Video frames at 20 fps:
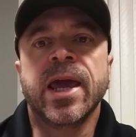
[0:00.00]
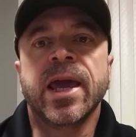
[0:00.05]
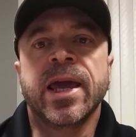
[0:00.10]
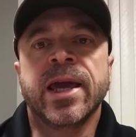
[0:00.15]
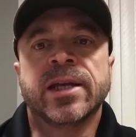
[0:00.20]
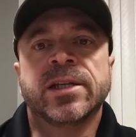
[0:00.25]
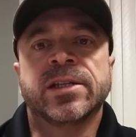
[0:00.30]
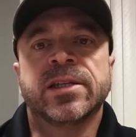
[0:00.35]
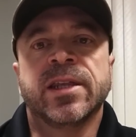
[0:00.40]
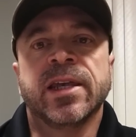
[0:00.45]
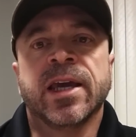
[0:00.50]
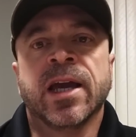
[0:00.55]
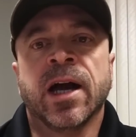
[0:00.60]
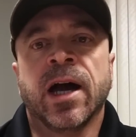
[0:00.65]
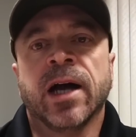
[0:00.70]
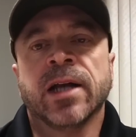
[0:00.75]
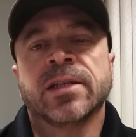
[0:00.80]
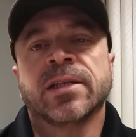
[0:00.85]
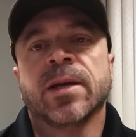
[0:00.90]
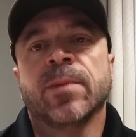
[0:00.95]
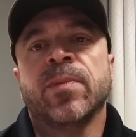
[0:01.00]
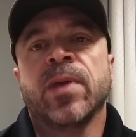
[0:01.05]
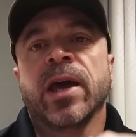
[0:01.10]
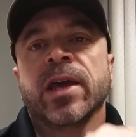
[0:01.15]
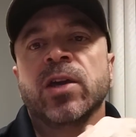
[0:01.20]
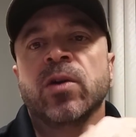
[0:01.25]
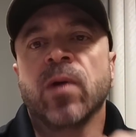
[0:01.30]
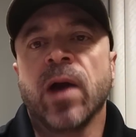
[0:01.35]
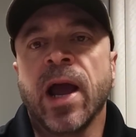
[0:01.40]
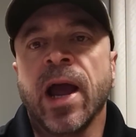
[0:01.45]
it's the concept
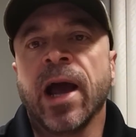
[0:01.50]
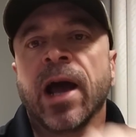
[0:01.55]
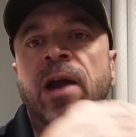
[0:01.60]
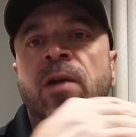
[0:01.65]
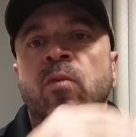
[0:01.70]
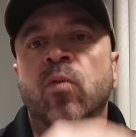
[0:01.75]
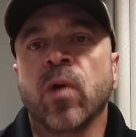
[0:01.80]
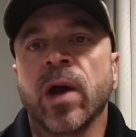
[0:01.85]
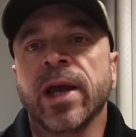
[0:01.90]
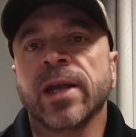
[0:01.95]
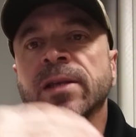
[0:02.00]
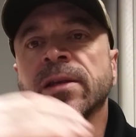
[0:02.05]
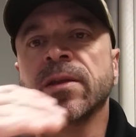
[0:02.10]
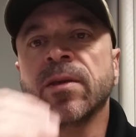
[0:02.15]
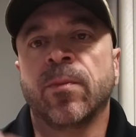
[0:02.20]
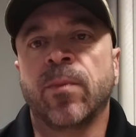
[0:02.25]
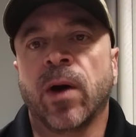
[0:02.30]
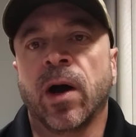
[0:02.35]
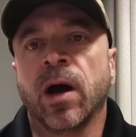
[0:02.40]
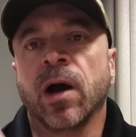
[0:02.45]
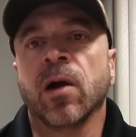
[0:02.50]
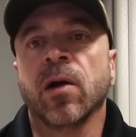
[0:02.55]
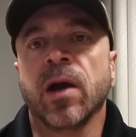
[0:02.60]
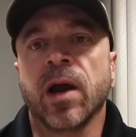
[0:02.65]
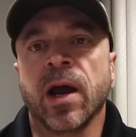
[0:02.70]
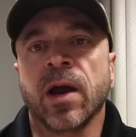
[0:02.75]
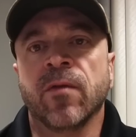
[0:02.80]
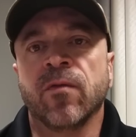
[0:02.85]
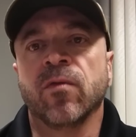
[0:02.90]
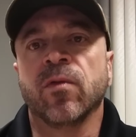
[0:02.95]
that you add weight to the bar
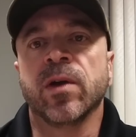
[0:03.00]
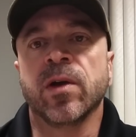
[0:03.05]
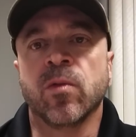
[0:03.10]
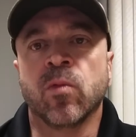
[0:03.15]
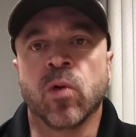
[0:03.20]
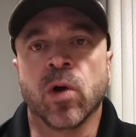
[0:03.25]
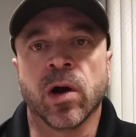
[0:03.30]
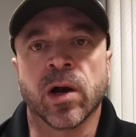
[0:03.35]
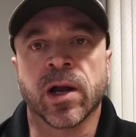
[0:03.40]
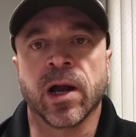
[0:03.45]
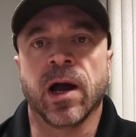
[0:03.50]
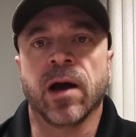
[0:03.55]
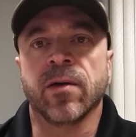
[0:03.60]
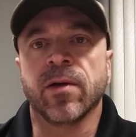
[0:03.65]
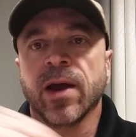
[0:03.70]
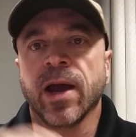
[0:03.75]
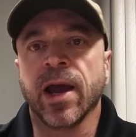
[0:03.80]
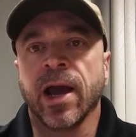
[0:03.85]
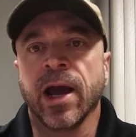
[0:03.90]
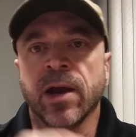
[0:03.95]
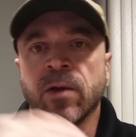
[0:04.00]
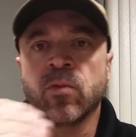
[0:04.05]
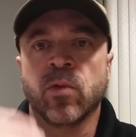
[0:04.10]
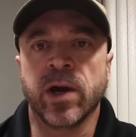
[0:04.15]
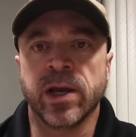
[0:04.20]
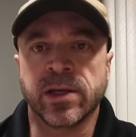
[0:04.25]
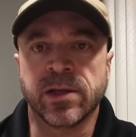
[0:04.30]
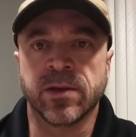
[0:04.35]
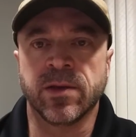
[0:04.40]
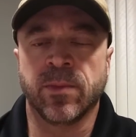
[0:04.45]
every workout. Add
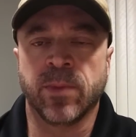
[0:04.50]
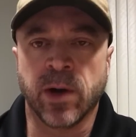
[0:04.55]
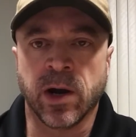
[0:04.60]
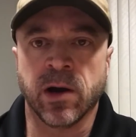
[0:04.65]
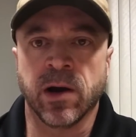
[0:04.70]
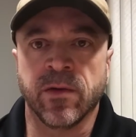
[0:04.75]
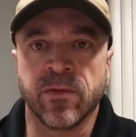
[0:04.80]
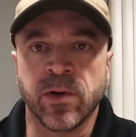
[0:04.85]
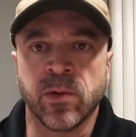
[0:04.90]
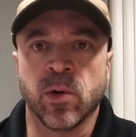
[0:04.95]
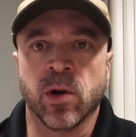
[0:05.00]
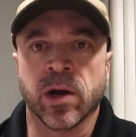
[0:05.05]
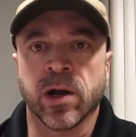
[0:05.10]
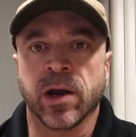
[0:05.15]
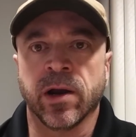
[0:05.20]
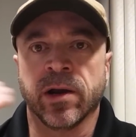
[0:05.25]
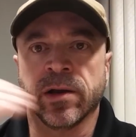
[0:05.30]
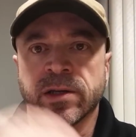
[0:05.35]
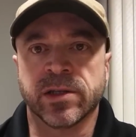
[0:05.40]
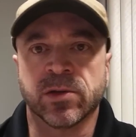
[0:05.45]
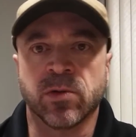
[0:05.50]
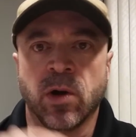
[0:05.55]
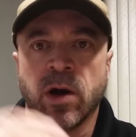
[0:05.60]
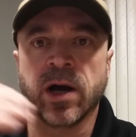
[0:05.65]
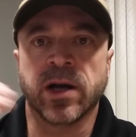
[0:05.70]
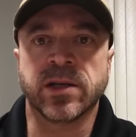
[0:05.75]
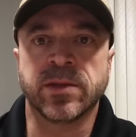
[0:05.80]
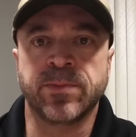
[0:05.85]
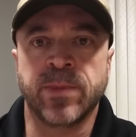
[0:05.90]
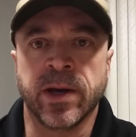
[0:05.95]
weight to the bar every workout on
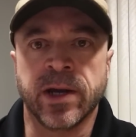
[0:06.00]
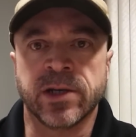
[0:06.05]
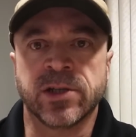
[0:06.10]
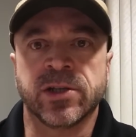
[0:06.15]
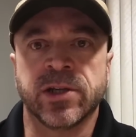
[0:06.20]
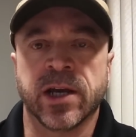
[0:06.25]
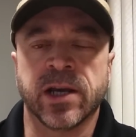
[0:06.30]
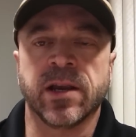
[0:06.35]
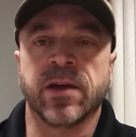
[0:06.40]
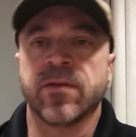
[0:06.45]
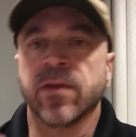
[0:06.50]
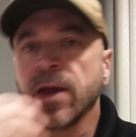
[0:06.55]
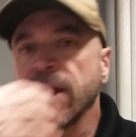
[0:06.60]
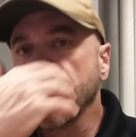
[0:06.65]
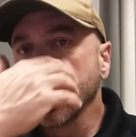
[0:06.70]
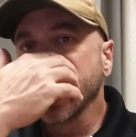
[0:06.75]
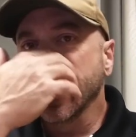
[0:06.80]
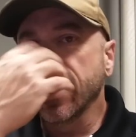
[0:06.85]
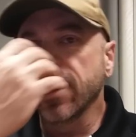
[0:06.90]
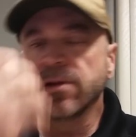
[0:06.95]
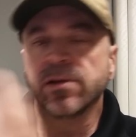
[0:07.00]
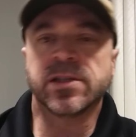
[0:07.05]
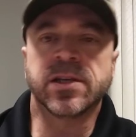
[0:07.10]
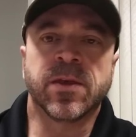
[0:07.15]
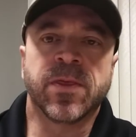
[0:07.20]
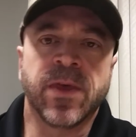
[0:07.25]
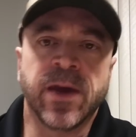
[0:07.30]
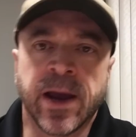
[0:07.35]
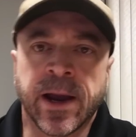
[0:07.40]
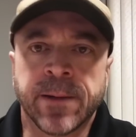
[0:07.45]
squats, bench, deadlift. Here's
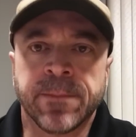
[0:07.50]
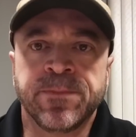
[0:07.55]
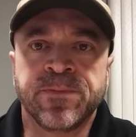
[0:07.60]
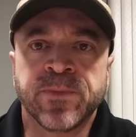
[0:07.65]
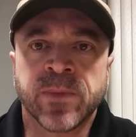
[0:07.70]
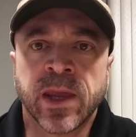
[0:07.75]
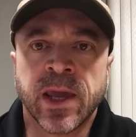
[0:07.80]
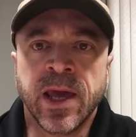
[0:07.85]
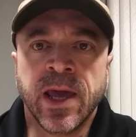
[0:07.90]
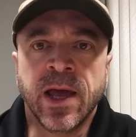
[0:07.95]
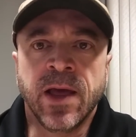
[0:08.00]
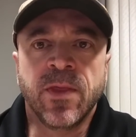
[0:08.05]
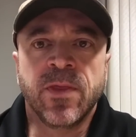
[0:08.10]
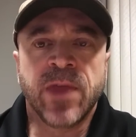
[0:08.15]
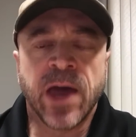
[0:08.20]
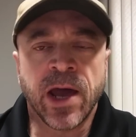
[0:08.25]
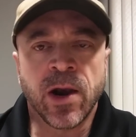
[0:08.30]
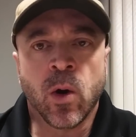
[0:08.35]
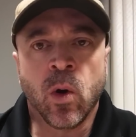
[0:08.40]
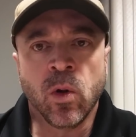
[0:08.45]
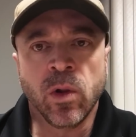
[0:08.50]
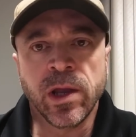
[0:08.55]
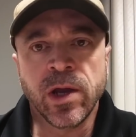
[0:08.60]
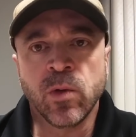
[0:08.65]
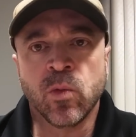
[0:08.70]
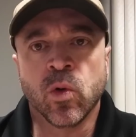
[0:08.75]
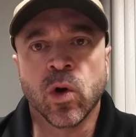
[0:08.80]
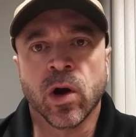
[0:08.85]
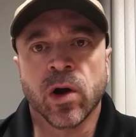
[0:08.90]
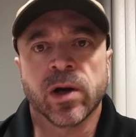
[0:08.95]
the thing. That only
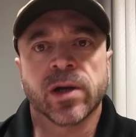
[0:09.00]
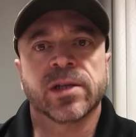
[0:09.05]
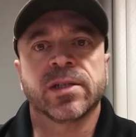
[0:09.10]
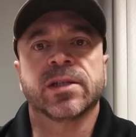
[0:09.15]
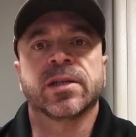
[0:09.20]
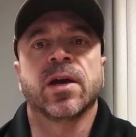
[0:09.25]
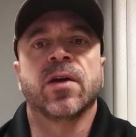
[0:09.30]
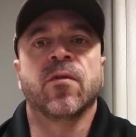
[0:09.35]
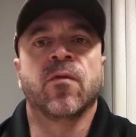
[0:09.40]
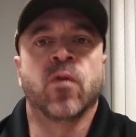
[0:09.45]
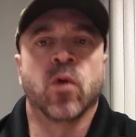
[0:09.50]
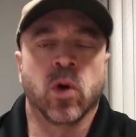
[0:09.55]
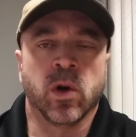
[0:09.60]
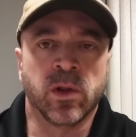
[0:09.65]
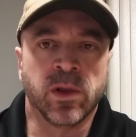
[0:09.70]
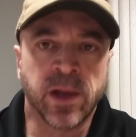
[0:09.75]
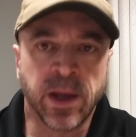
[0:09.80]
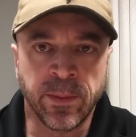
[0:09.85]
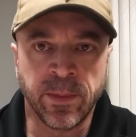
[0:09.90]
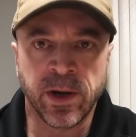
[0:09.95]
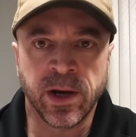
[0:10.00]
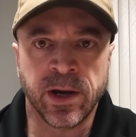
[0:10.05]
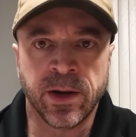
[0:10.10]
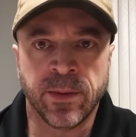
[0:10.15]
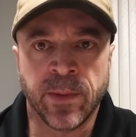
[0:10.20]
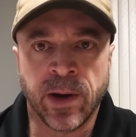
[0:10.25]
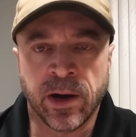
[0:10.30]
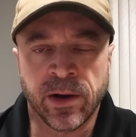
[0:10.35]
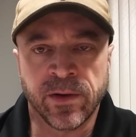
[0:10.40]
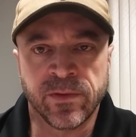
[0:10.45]
works for a limited
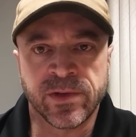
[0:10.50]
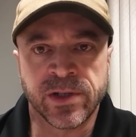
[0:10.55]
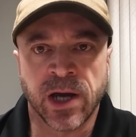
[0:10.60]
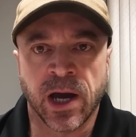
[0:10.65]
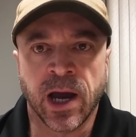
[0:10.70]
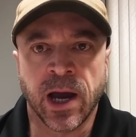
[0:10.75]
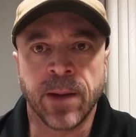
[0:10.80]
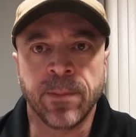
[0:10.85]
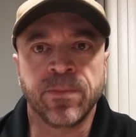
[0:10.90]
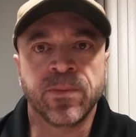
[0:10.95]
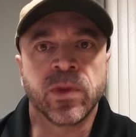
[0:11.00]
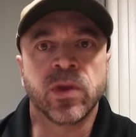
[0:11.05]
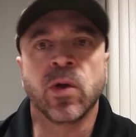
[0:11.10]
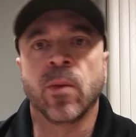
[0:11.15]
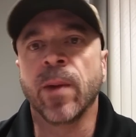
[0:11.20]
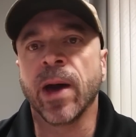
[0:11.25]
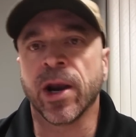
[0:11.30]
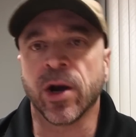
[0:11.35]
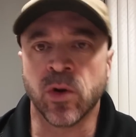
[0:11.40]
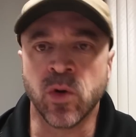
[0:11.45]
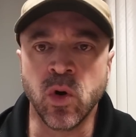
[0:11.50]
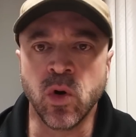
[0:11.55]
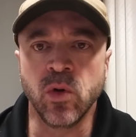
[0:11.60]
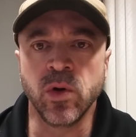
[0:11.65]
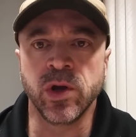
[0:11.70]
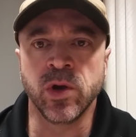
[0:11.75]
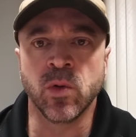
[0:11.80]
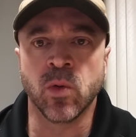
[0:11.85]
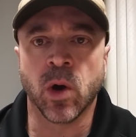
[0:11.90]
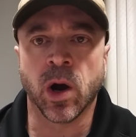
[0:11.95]
amount of time, no matter who
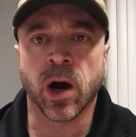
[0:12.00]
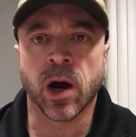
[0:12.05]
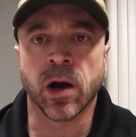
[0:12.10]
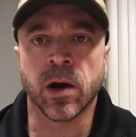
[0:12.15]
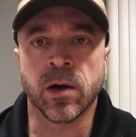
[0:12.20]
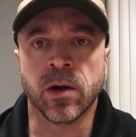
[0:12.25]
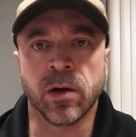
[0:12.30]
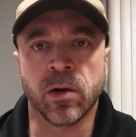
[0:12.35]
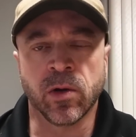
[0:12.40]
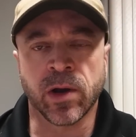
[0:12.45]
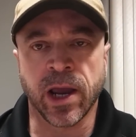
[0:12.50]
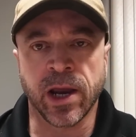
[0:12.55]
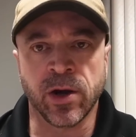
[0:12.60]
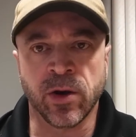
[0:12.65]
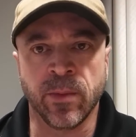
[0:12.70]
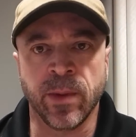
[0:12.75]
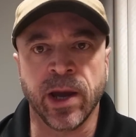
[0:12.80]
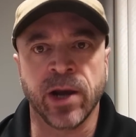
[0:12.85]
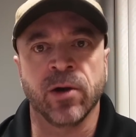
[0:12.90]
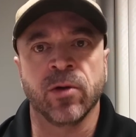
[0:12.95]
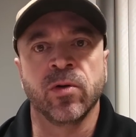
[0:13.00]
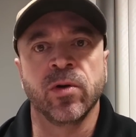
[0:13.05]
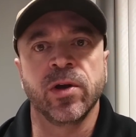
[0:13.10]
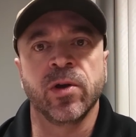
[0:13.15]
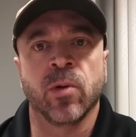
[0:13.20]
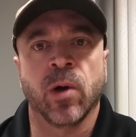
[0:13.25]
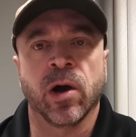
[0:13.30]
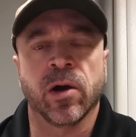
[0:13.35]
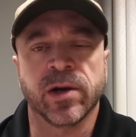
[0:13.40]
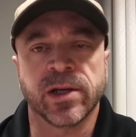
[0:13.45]
you are. Okay, no matter who
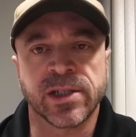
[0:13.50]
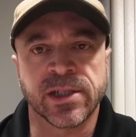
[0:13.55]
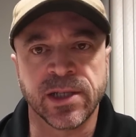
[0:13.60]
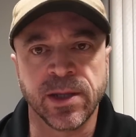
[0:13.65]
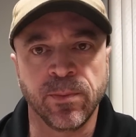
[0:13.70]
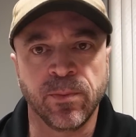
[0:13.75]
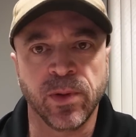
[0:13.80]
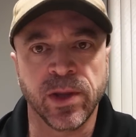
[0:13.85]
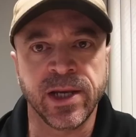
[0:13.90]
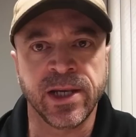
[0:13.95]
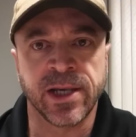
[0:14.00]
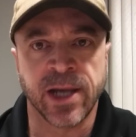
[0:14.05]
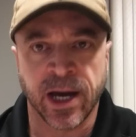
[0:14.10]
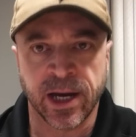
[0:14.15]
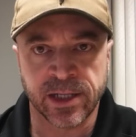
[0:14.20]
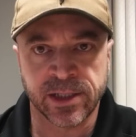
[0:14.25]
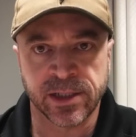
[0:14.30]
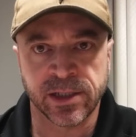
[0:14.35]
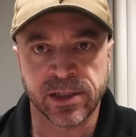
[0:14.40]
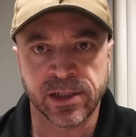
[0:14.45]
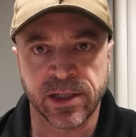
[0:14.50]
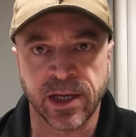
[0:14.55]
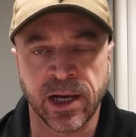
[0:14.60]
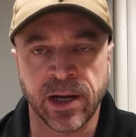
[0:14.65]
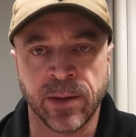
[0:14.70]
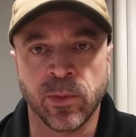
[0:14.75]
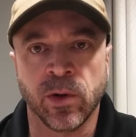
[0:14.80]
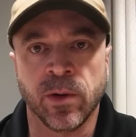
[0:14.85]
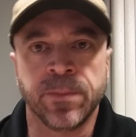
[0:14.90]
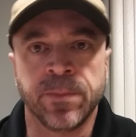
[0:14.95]
you are, it's simply not
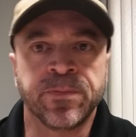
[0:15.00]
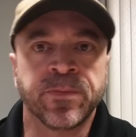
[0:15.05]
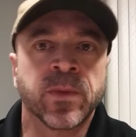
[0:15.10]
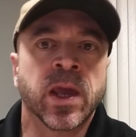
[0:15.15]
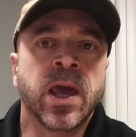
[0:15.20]
sustainable.